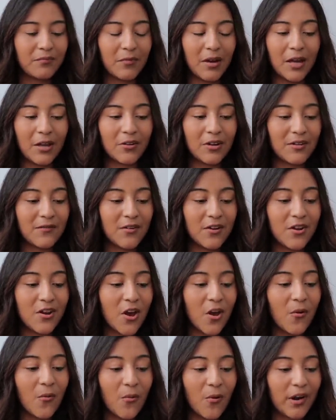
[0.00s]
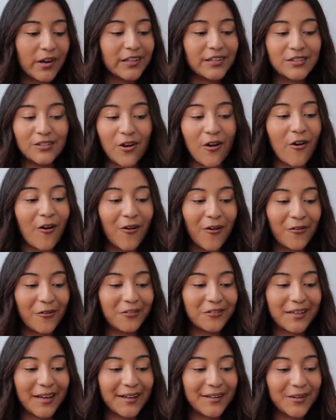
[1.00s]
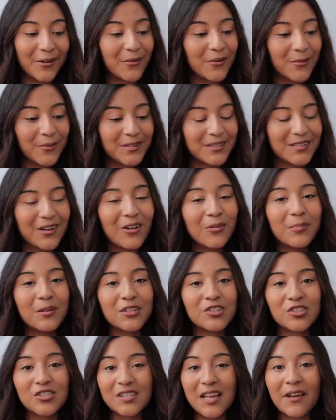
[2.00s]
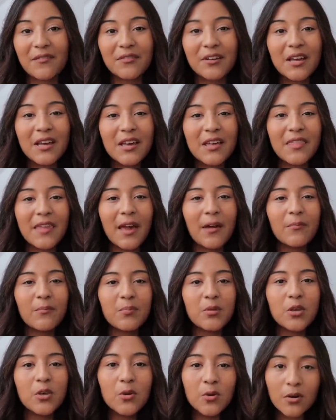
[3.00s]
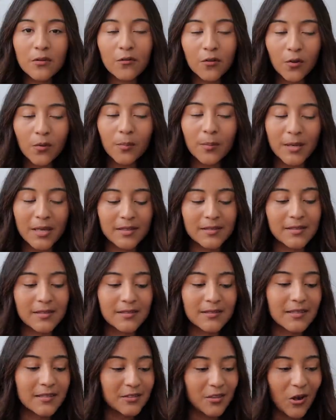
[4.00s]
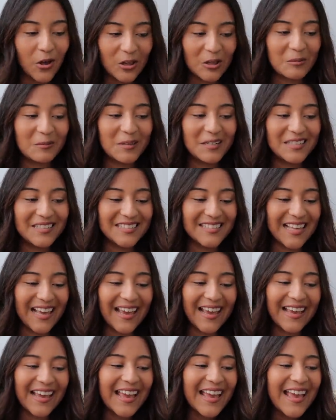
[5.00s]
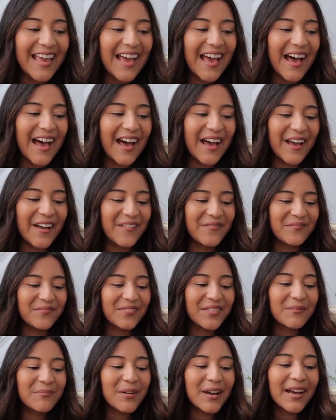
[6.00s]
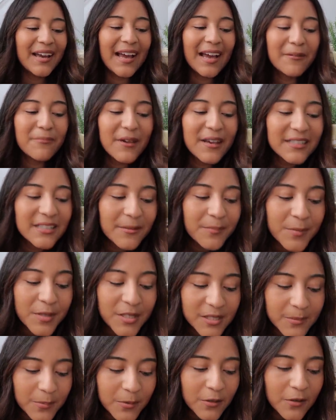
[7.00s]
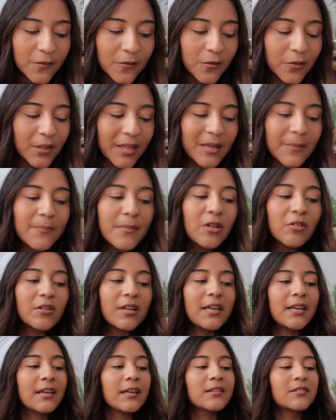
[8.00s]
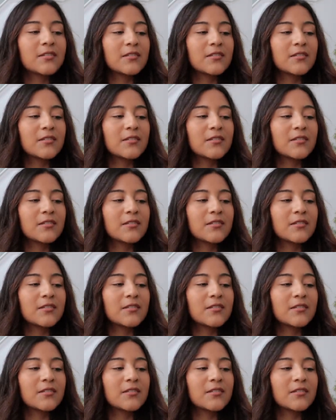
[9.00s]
I don't even know what it's called. I don't know what it's called, but it just have, they have beautiful pieces. That's all I'm gonna say. Um, but I picked up this beautiful like milking